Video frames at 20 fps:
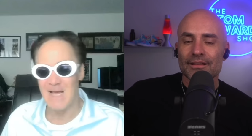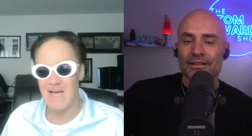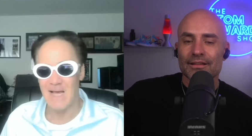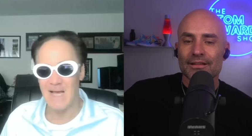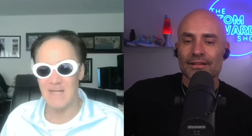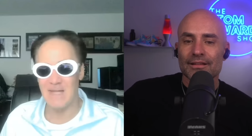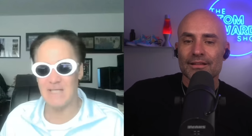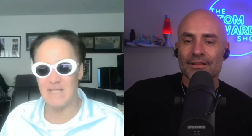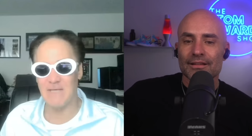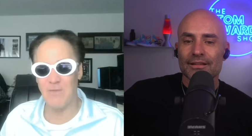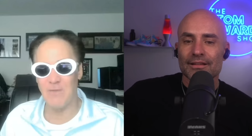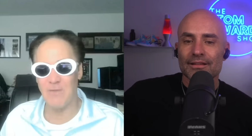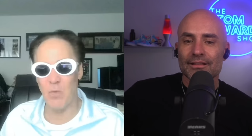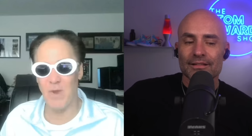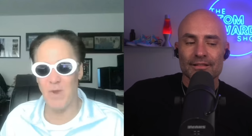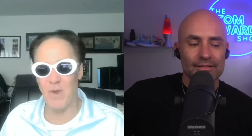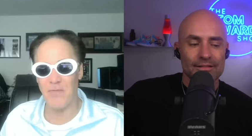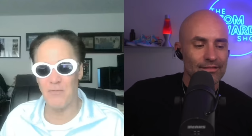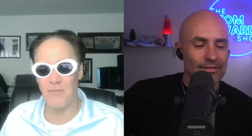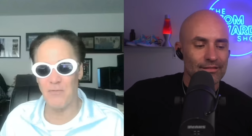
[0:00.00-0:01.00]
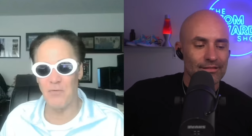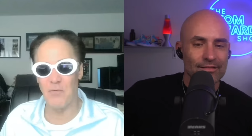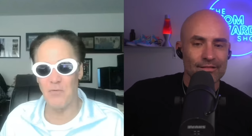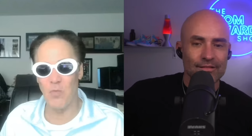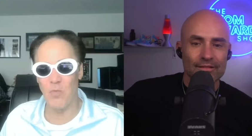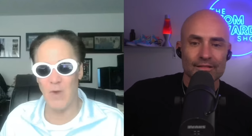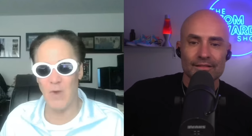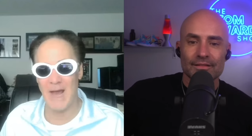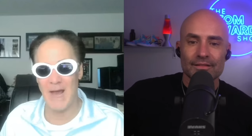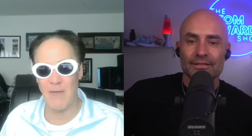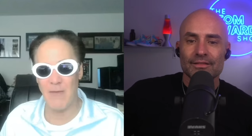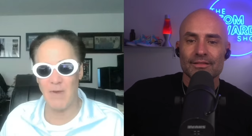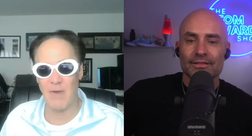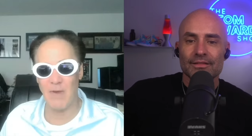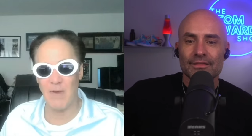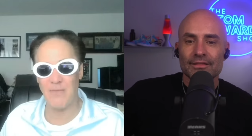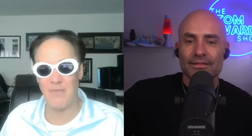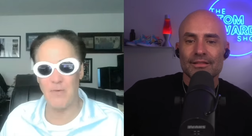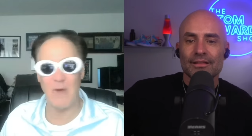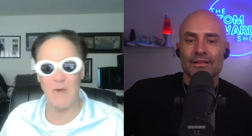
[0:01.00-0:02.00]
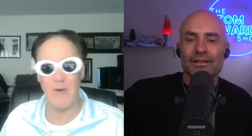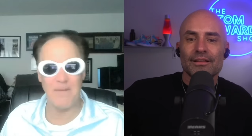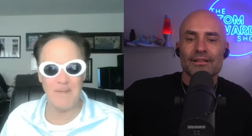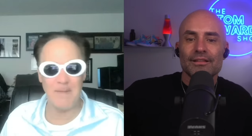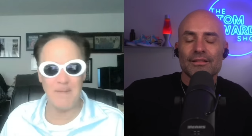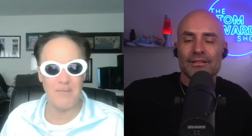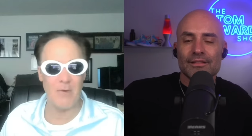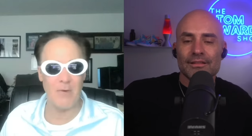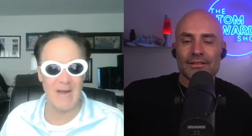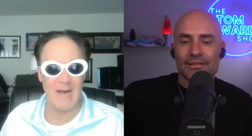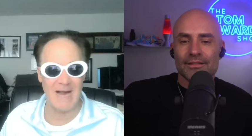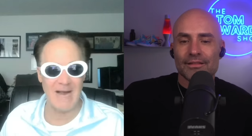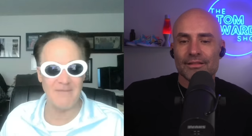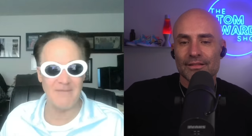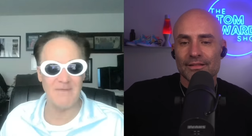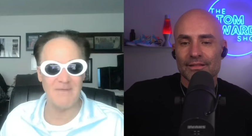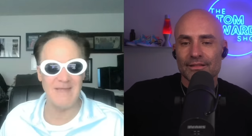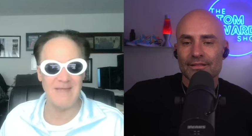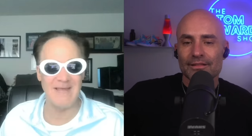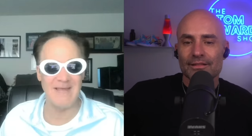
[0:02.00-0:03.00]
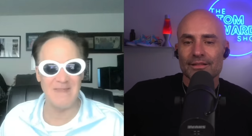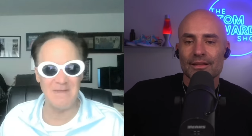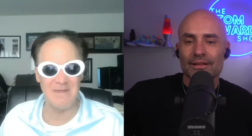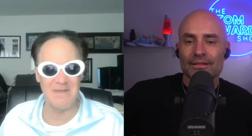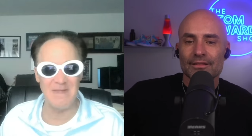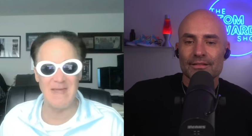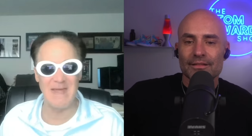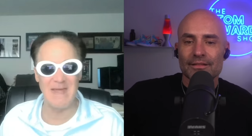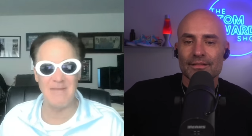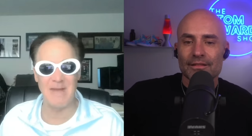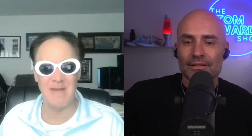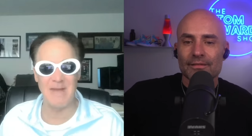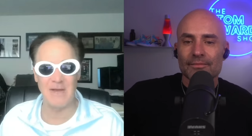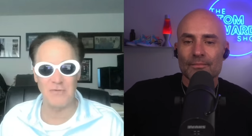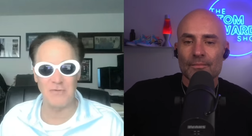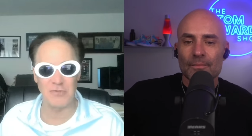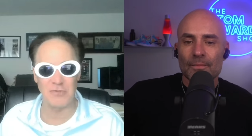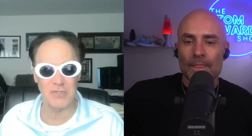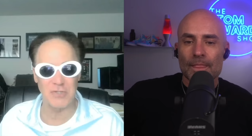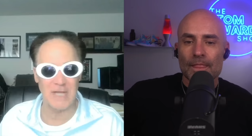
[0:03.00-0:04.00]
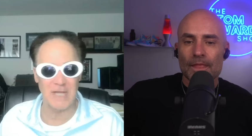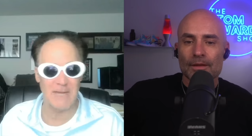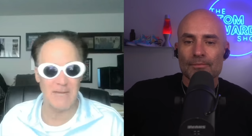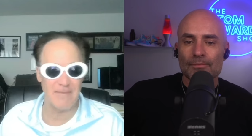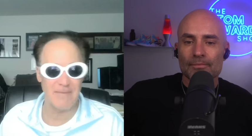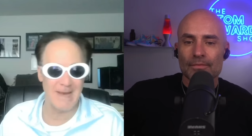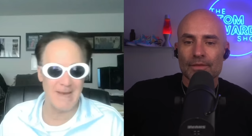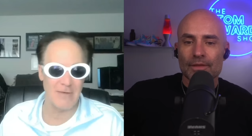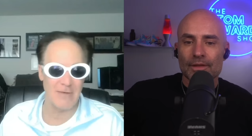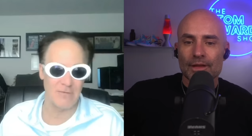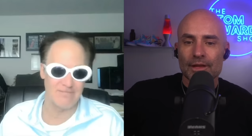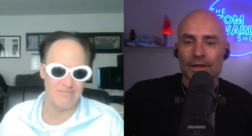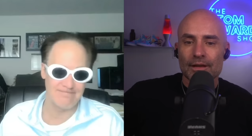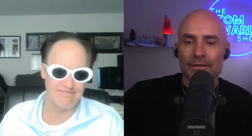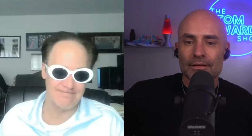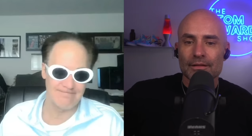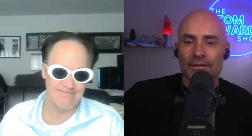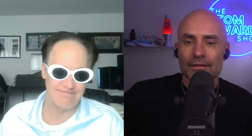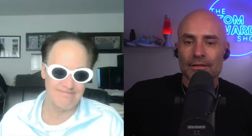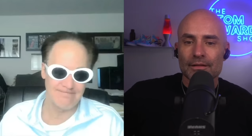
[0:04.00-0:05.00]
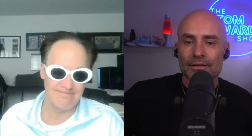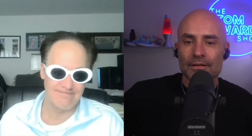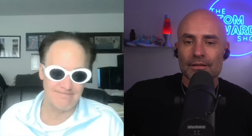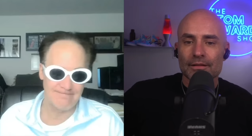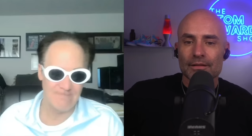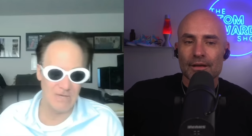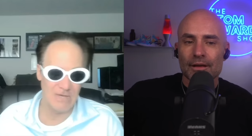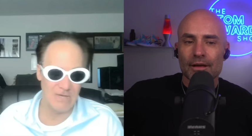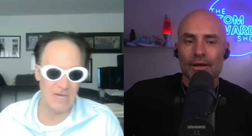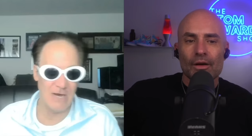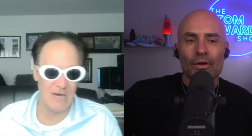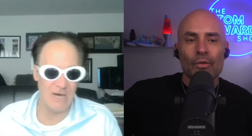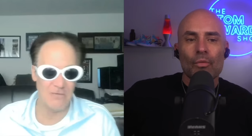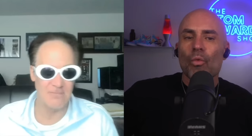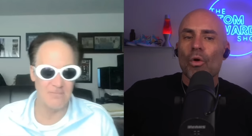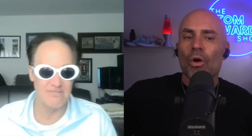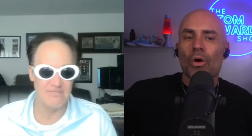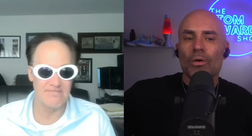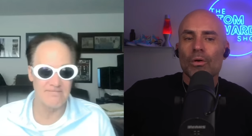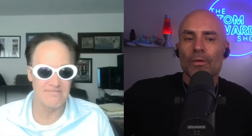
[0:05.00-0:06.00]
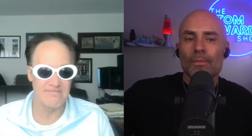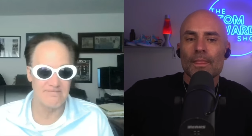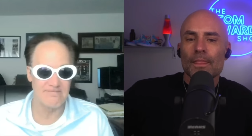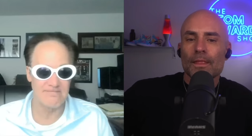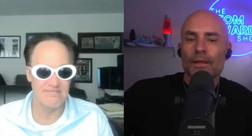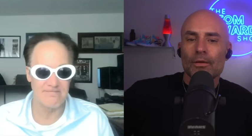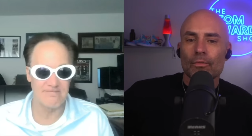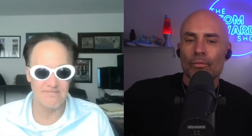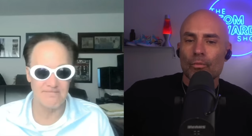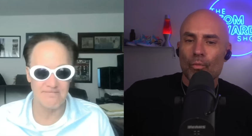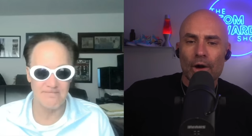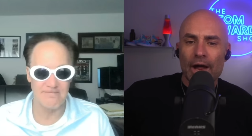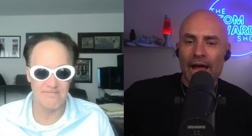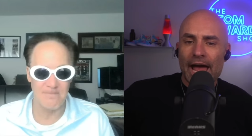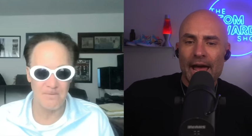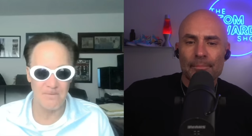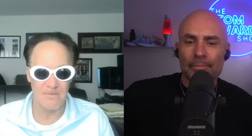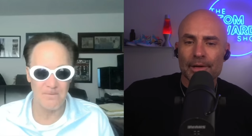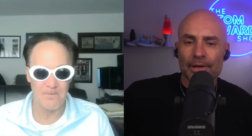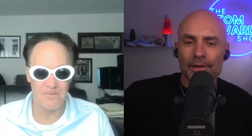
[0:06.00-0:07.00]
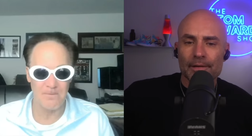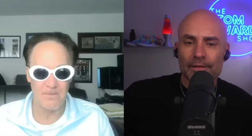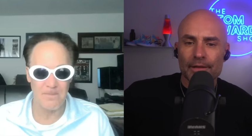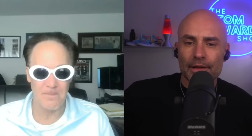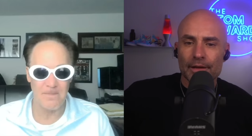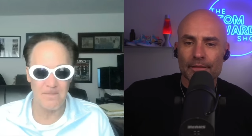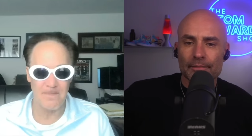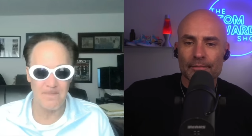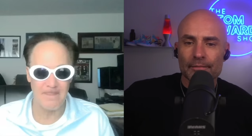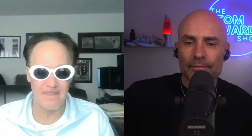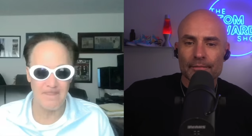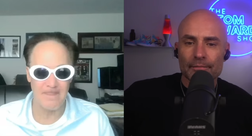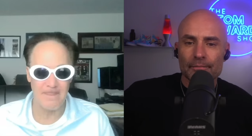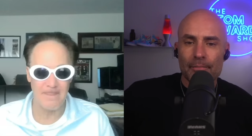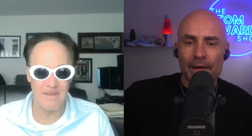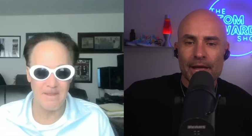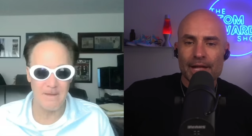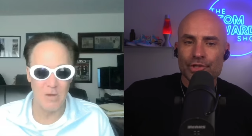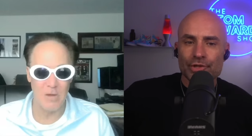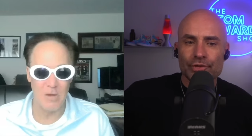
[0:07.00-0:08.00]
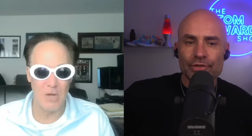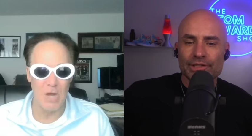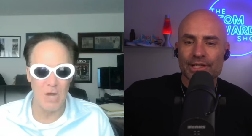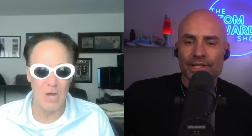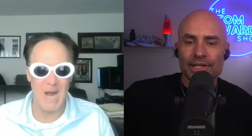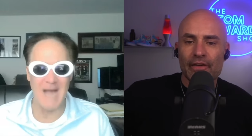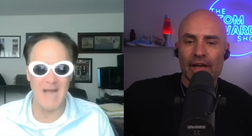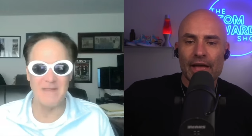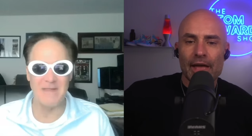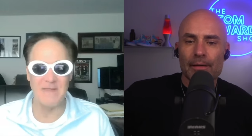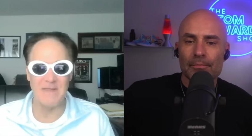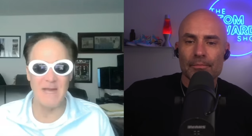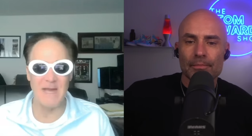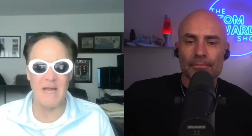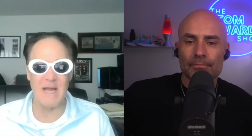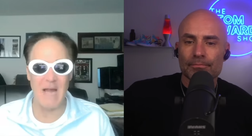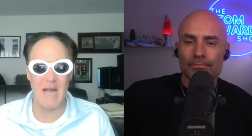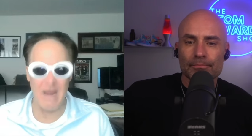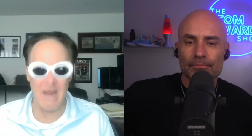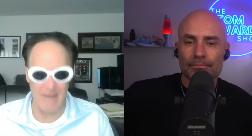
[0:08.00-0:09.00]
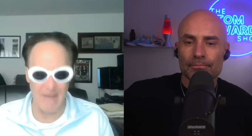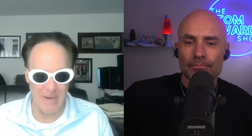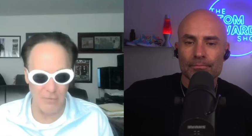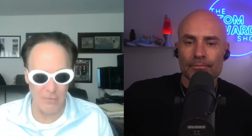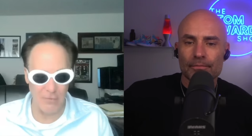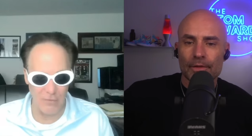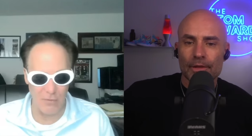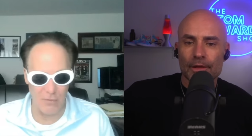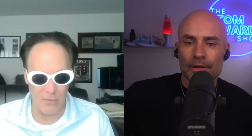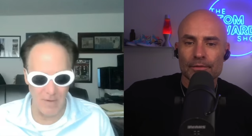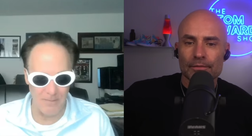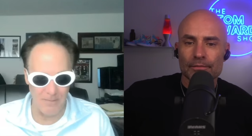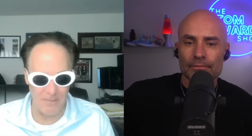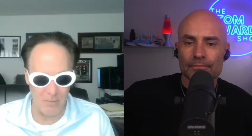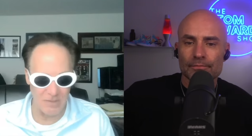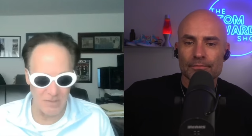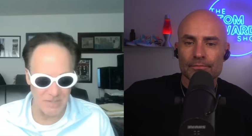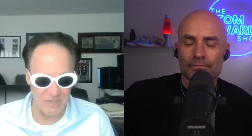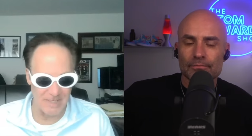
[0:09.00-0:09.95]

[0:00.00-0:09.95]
Speaker 1: unless if you went through what I went through, and people have, then they may understand better. You
Speaker 2: know, well, what happened that made you seek fame?
Speaker 1: I think how I grew up was